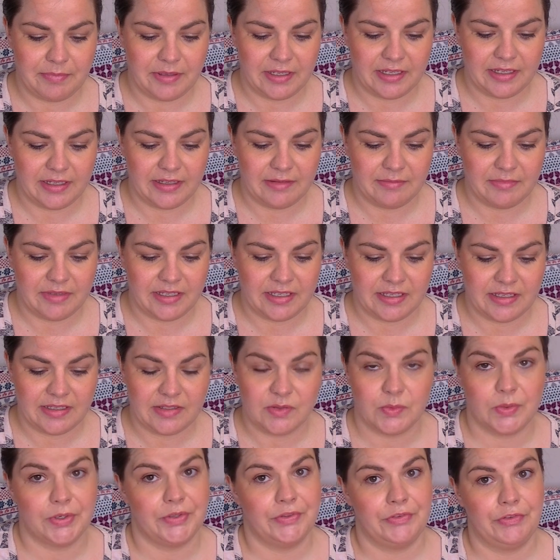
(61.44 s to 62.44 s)
balm
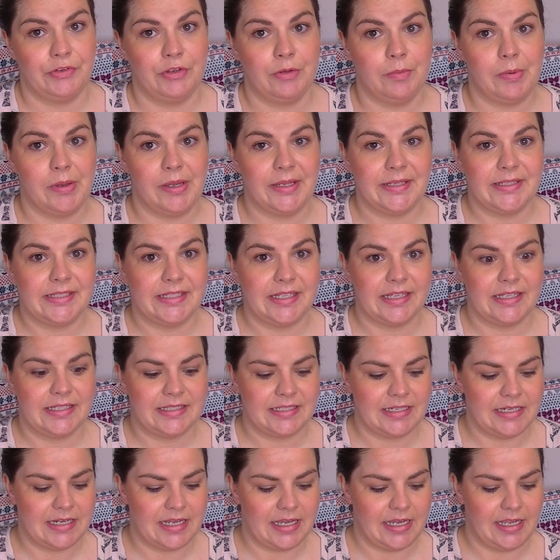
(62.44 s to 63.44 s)
is worth
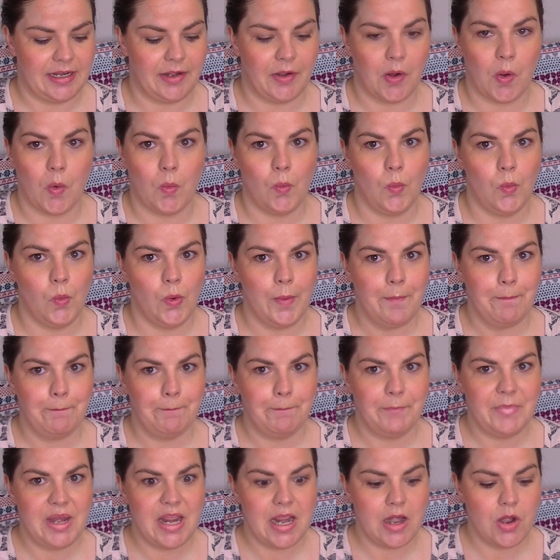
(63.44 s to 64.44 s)
£2.69.
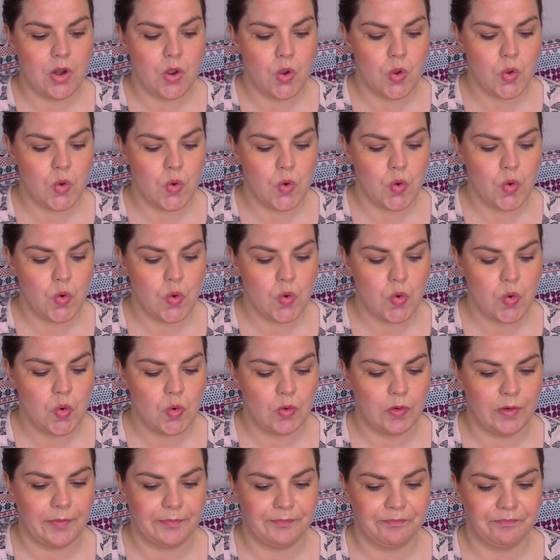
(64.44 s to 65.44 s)

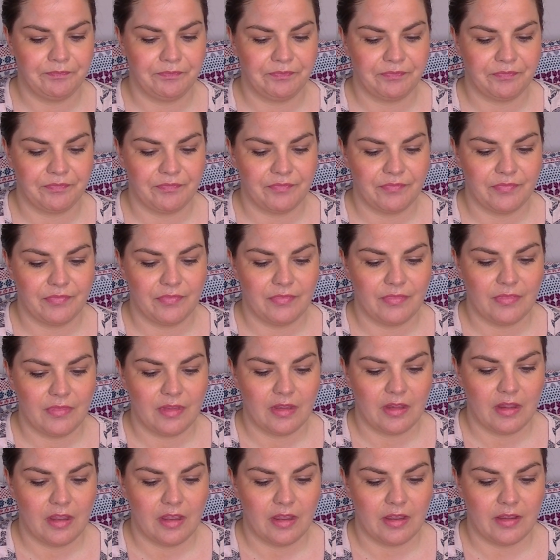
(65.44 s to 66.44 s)
Whoop-de-doo!
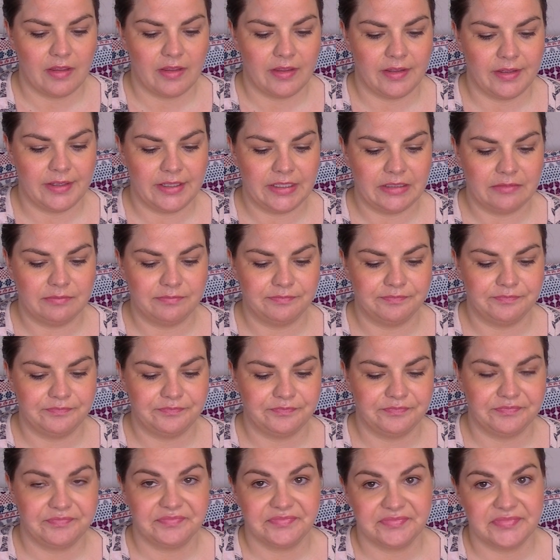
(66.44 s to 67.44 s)

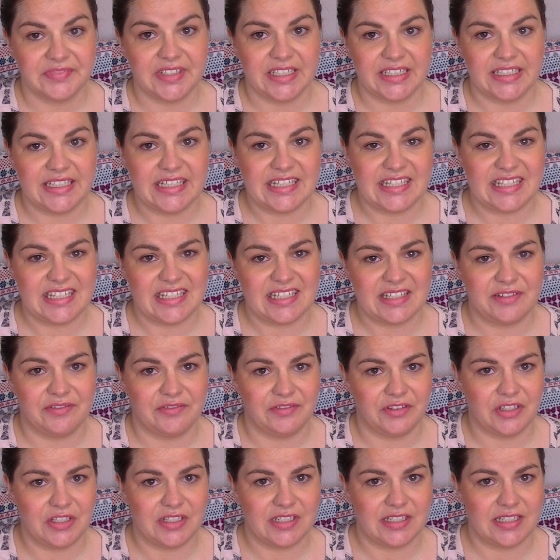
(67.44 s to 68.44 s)
And this is a
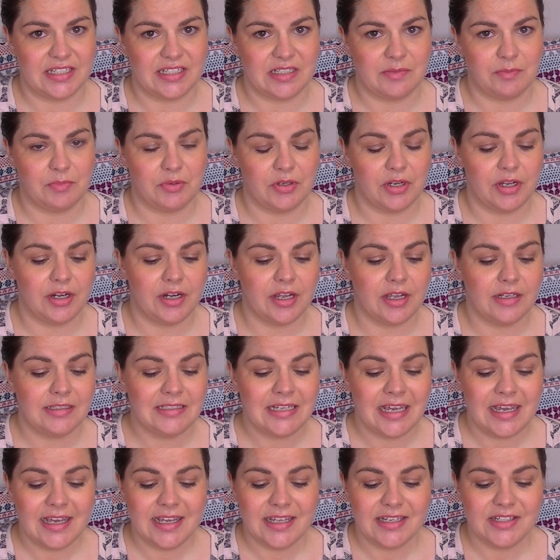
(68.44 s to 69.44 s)
full-size product.
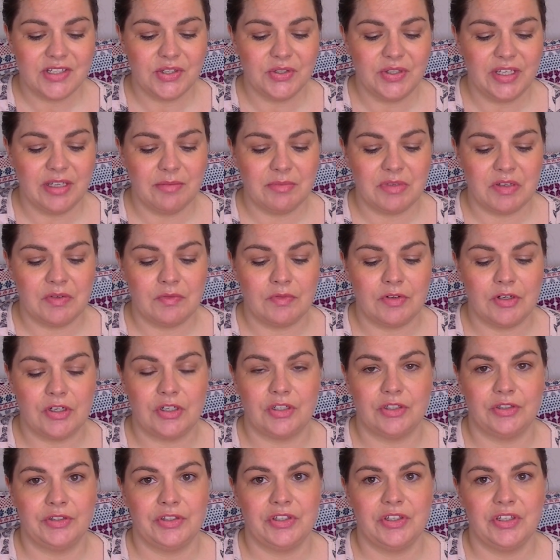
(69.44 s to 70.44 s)
Don't get me
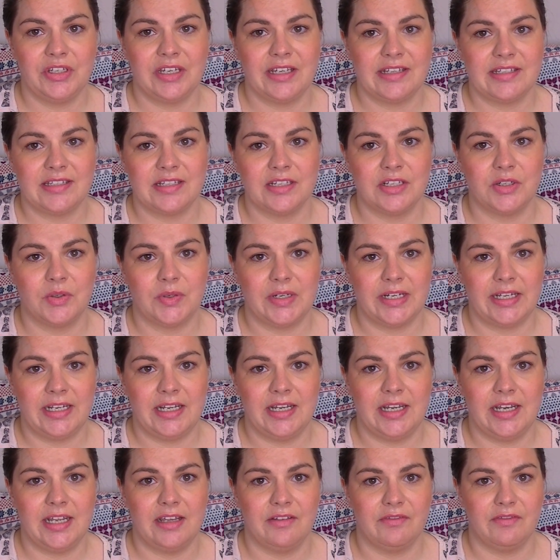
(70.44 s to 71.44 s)
wrong, you guys know I
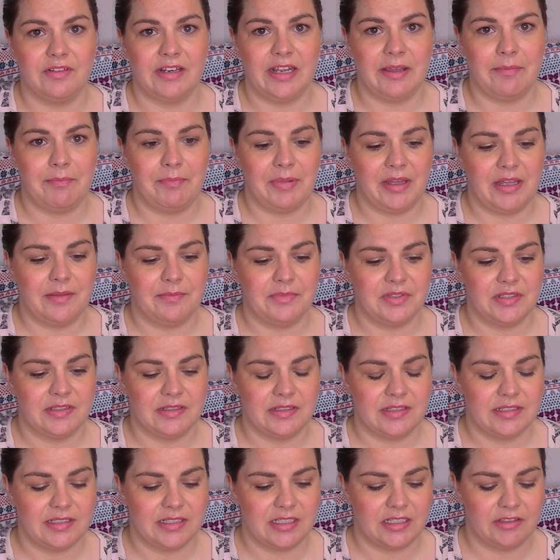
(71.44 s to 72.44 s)
love lip balms
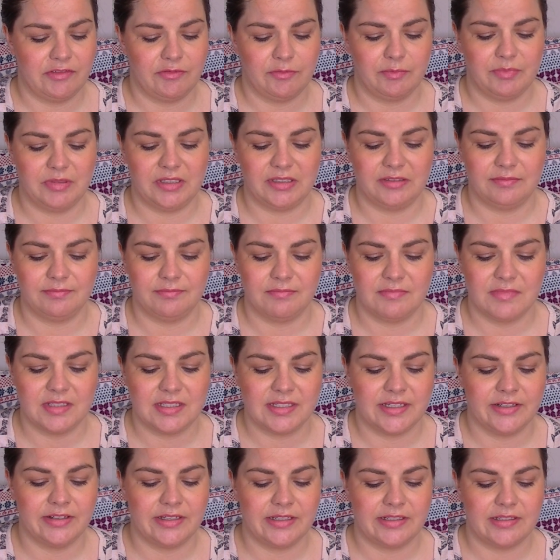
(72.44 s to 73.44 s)
and stuff, but
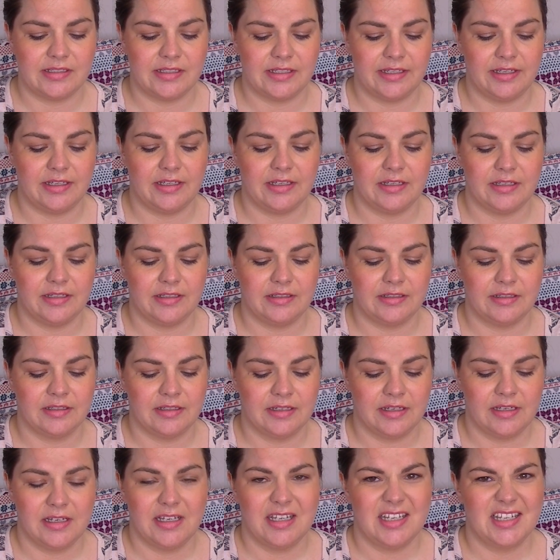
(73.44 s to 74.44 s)
seriously,
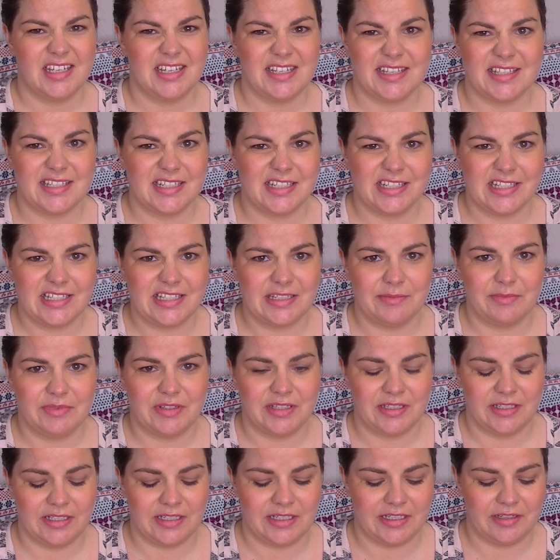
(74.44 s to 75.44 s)
it's not
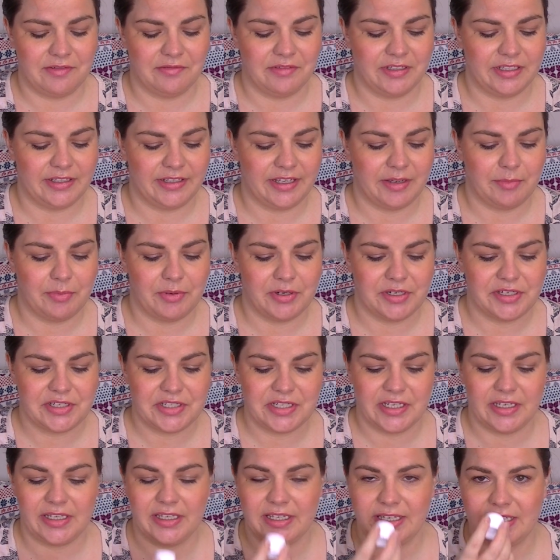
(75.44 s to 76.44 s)
something that I really
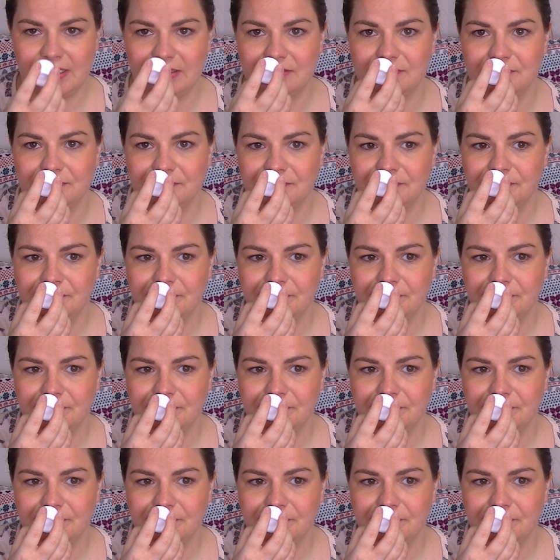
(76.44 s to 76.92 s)
appreciate getting.